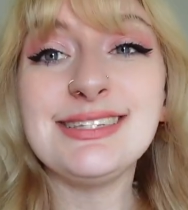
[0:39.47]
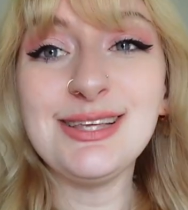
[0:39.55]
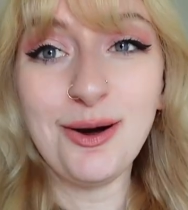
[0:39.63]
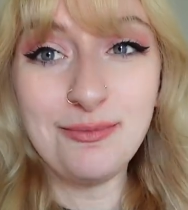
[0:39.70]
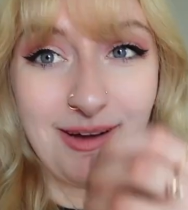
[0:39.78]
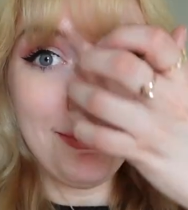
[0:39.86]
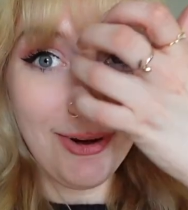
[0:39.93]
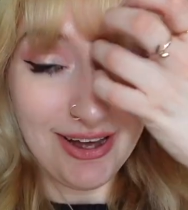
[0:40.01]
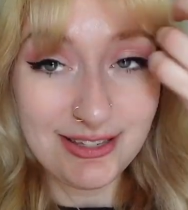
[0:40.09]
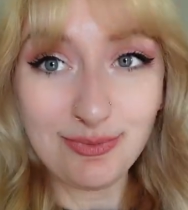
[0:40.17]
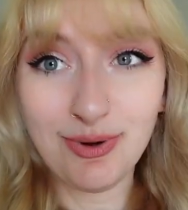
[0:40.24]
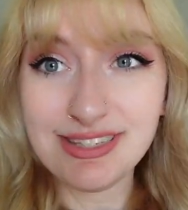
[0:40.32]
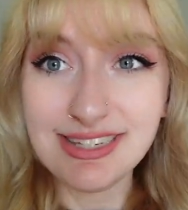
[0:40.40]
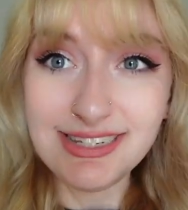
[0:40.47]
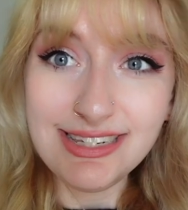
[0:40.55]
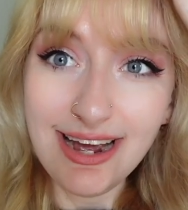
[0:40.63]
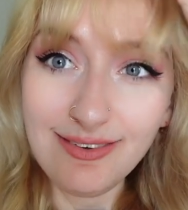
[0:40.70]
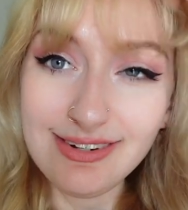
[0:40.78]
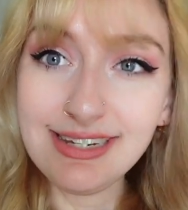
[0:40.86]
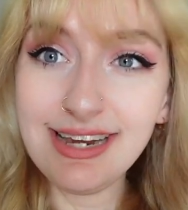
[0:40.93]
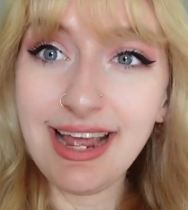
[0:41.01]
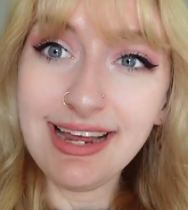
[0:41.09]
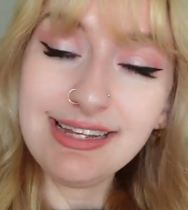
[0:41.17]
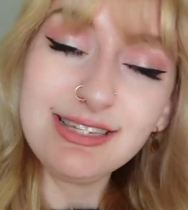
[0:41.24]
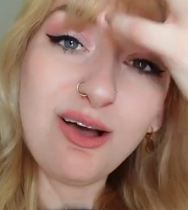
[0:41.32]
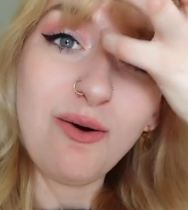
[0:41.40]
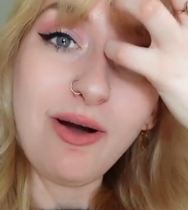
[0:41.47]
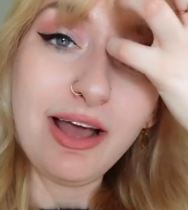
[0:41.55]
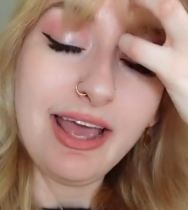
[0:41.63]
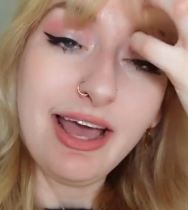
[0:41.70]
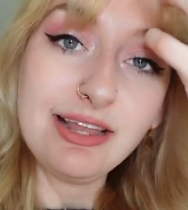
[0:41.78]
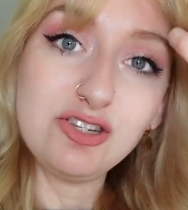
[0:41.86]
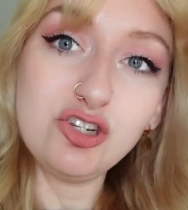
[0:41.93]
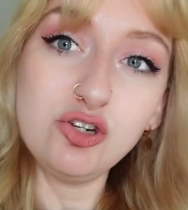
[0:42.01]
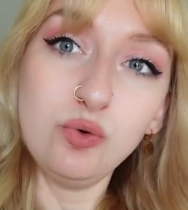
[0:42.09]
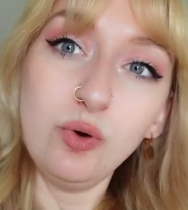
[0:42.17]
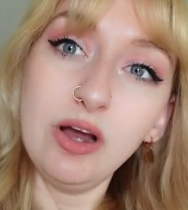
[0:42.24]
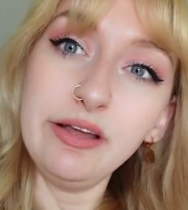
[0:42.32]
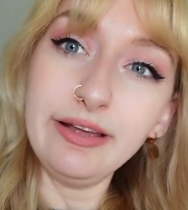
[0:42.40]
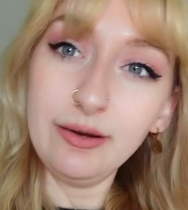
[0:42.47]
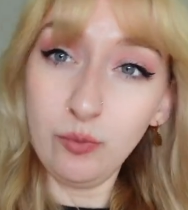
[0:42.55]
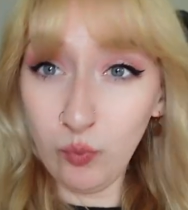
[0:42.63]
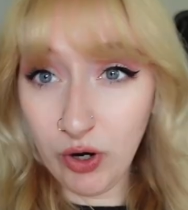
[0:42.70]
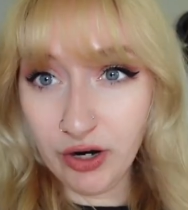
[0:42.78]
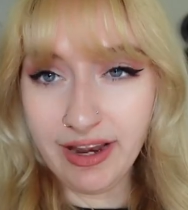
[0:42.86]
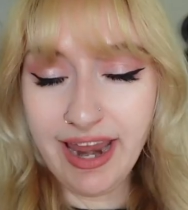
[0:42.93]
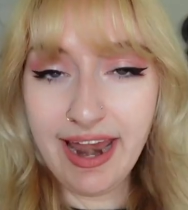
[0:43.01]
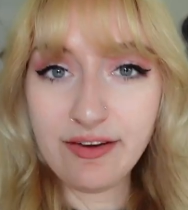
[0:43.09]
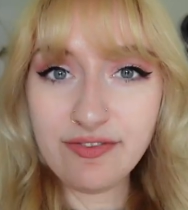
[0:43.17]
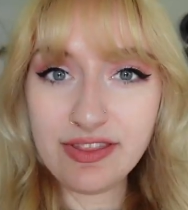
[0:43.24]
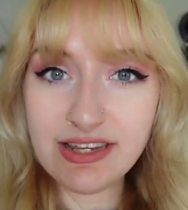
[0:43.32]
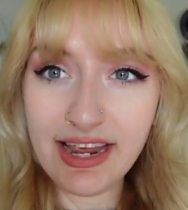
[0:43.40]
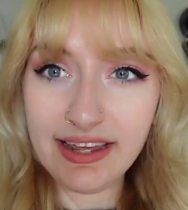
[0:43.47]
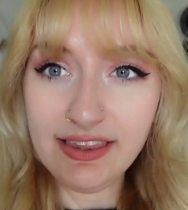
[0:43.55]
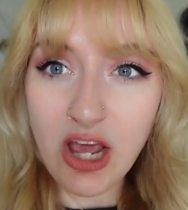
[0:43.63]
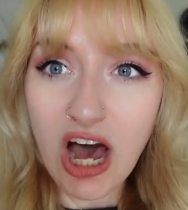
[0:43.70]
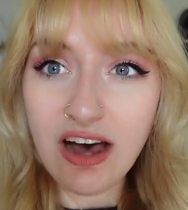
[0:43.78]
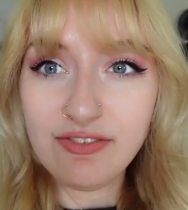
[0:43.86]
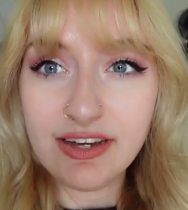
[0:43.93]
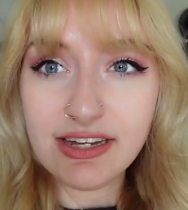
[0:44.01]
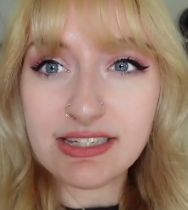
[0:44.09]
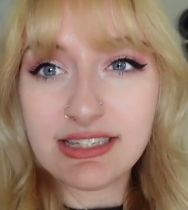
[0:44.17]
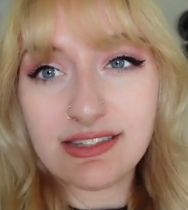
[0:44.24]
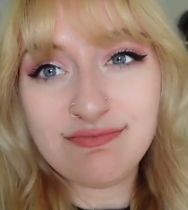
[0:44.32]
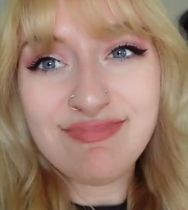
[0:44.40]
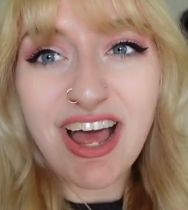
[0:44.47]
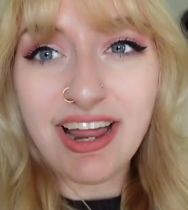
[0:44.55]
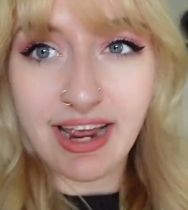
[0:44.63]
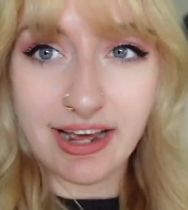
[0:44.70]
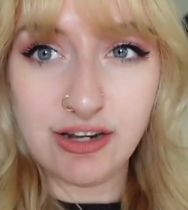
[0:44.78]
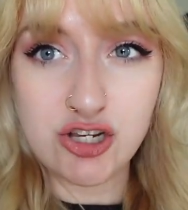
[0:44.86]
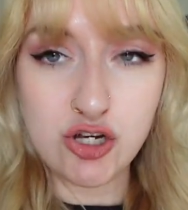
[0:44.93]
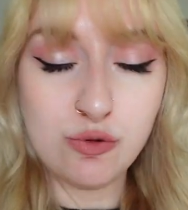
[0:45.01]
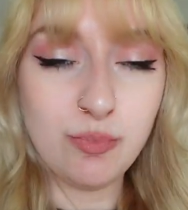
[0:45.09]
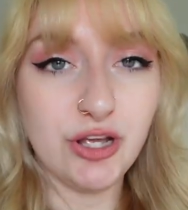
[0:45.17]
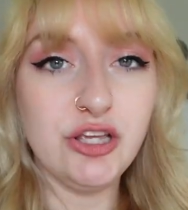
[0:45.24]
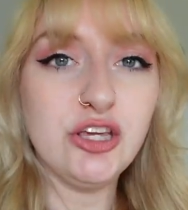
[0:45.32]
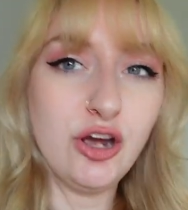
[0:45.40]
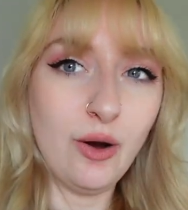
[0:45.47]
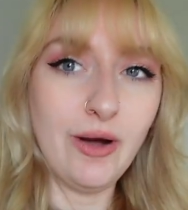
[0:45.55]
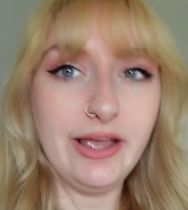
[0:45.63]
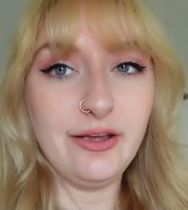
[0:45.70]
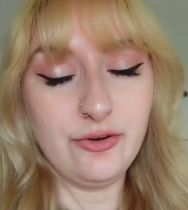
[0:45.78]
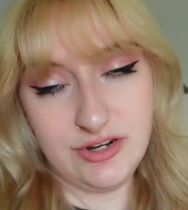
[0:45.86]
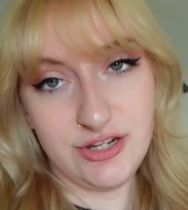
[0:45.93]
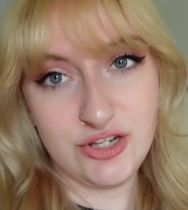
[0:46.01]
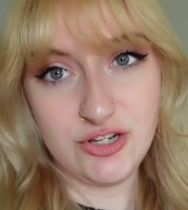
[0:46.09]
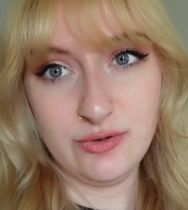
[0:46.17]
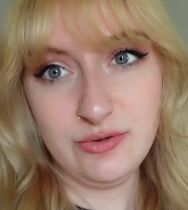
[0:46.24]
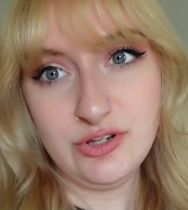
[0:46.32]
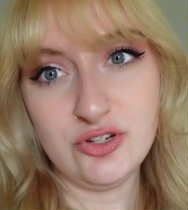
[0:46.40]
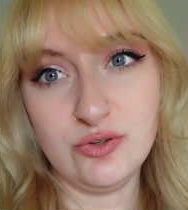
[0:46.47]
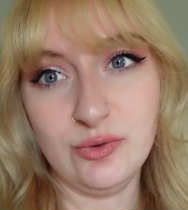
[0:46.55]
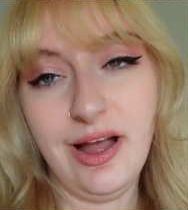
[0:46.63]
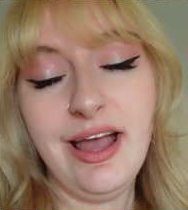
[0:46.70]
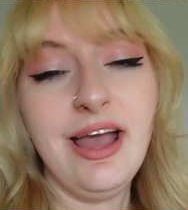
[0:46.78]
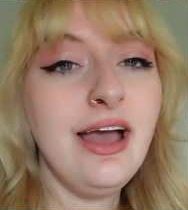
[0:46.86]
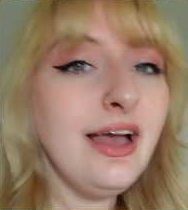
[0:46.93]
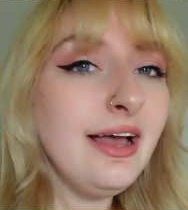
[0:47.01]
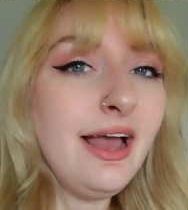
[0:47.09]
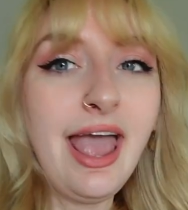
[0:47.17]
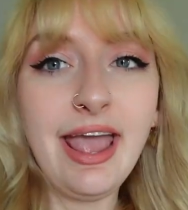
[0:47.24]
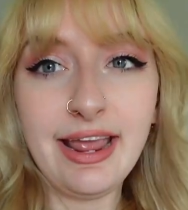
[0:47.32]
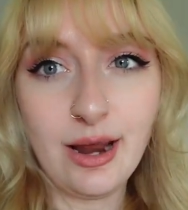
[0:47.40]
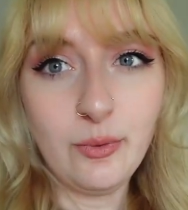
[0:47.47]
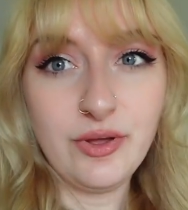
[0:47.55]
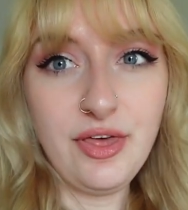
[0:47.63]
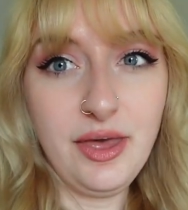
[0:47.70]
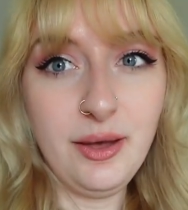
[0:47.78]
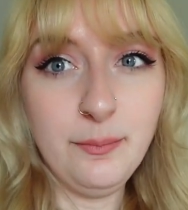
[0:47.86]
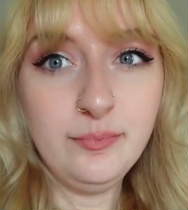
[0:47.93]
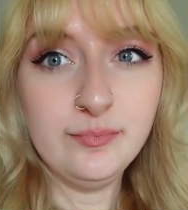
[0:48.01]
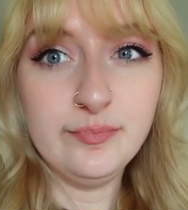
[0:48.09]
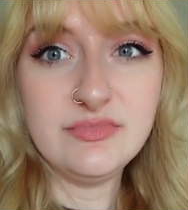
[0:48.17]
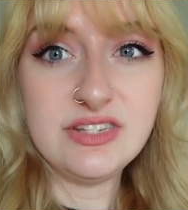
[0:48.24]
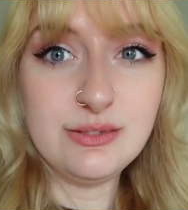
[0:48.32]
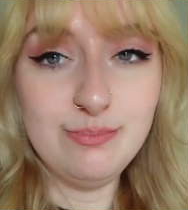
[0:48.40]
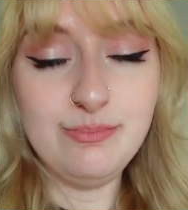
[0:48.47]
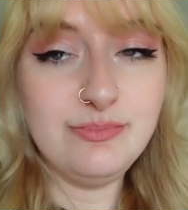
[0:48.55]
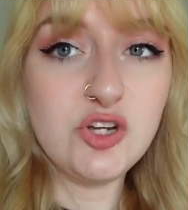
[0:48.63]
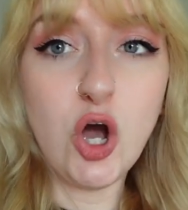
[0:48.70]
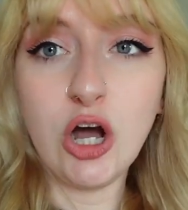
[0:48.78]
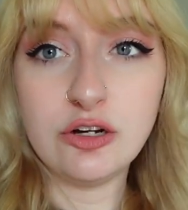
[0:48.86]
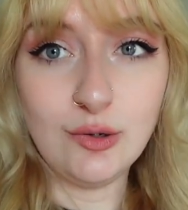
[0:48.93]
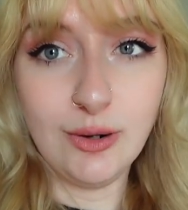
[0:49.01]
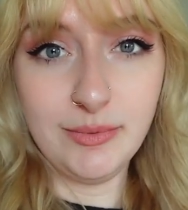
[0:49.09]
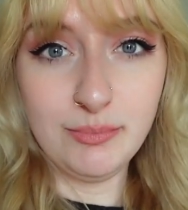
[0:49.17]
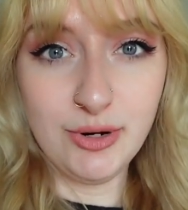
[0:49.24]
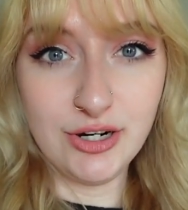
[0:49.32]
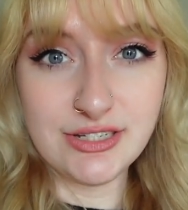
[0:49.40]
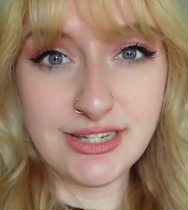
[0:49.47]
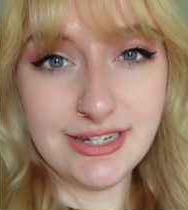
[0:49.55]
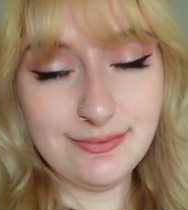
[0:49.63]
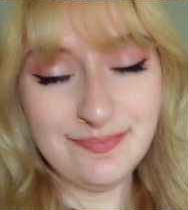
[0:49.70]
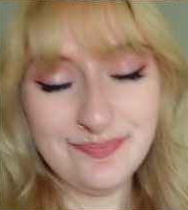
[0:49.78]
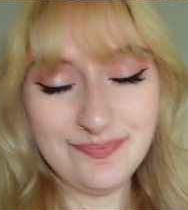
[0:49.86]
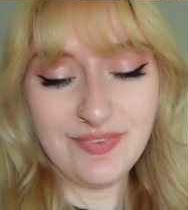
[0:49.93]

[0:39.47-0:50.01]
so my boss was in town today, so I had to work half the day in the office. Not had to, but you know, I agreed to, to hang out with him, talk to him in person.